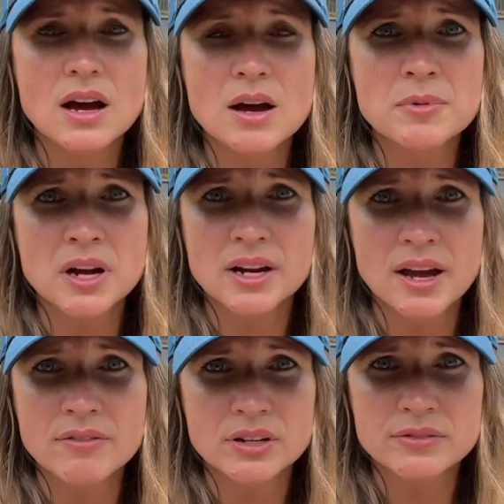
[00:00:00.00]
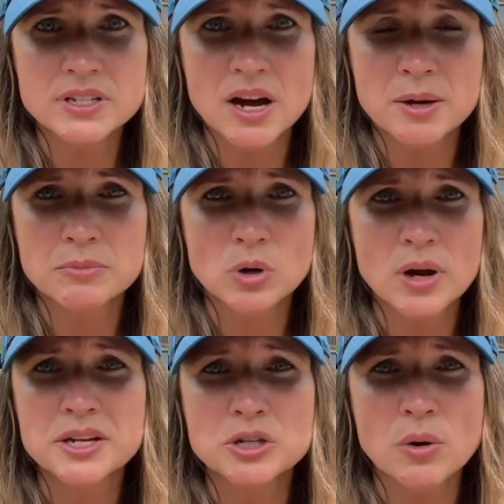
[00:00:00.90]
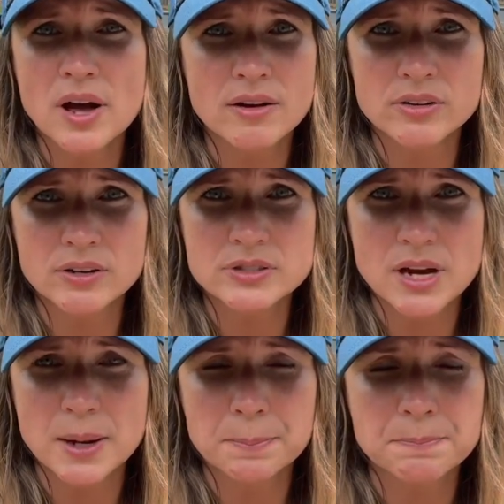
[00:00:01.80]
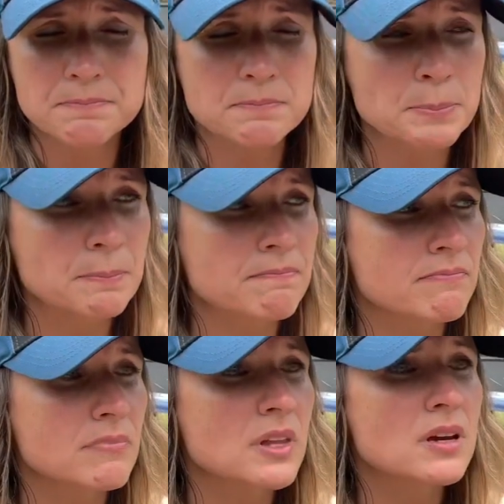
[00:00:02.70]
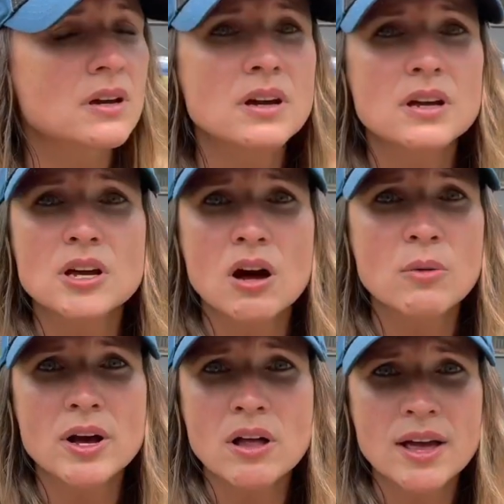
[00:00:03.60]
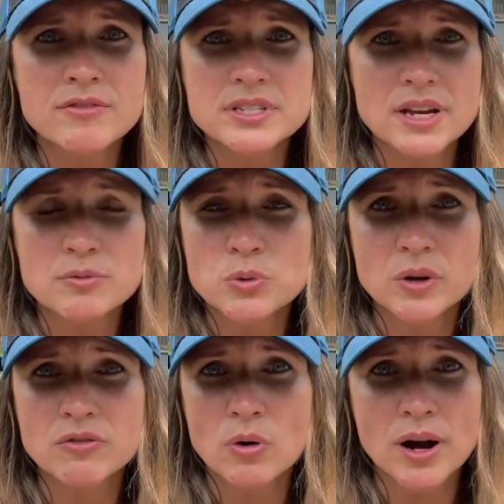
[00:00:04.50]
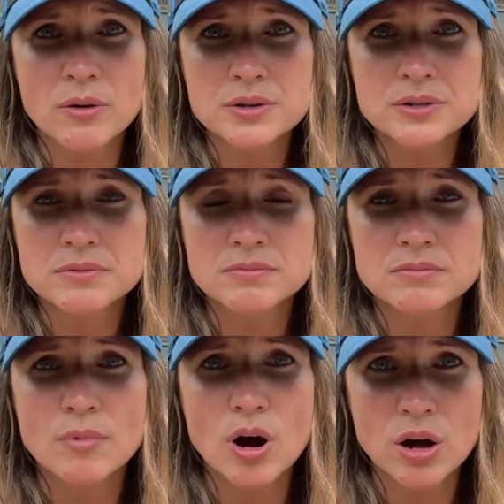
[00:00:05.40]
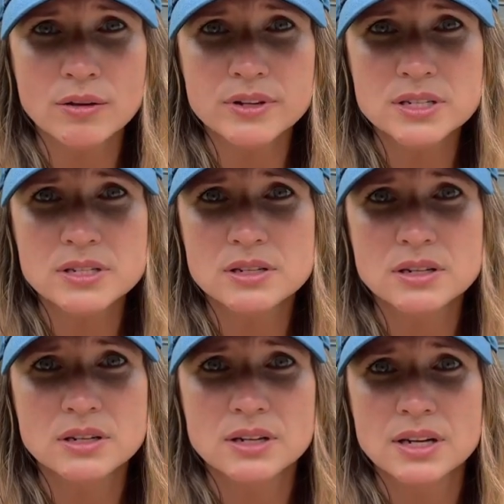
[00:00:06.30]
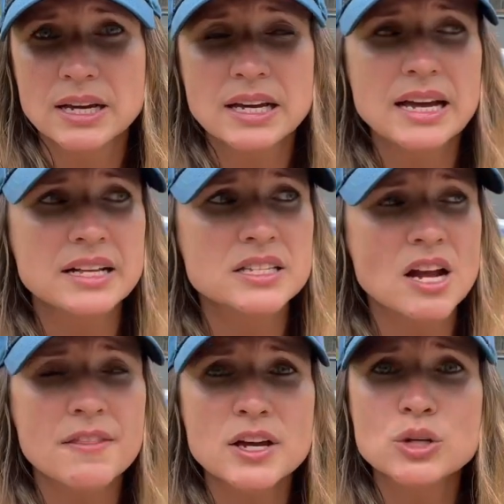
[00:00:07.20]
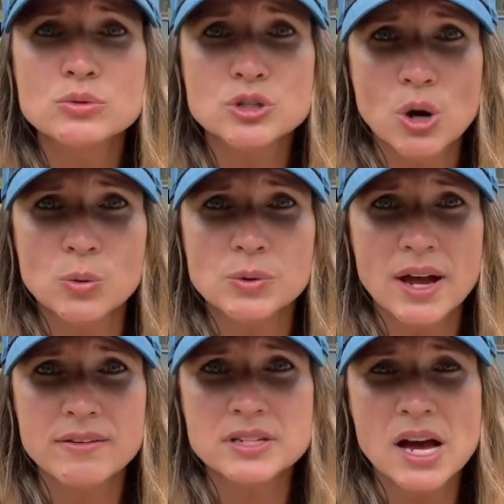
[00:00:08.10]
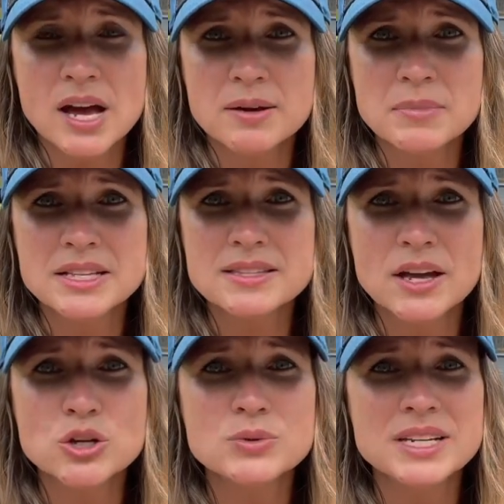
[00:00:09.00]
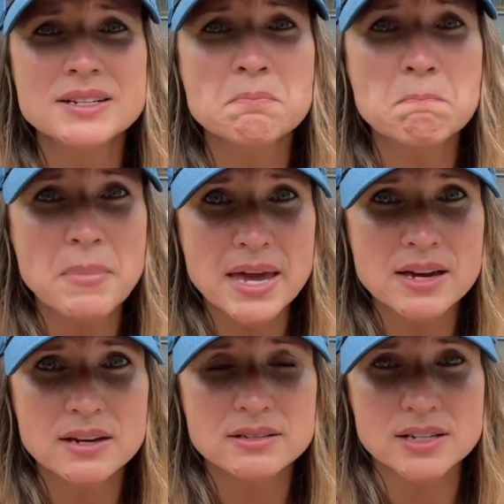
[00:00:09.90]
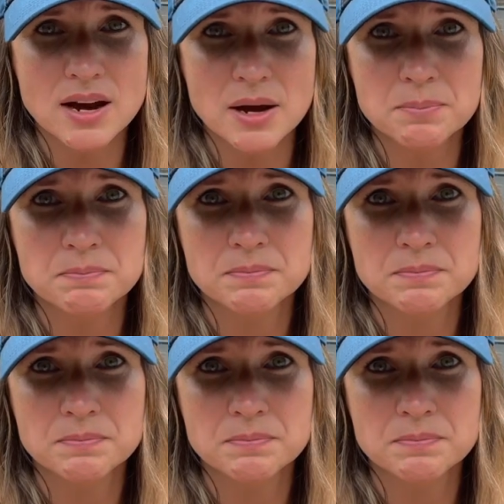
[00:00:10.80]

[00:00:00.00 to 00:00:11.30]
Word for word: I'm not gonna have enough time or I don't have enough time. Y'all, we all have the same 24 hours, all of us. It's not that you don't have time, it's that you didn't make time.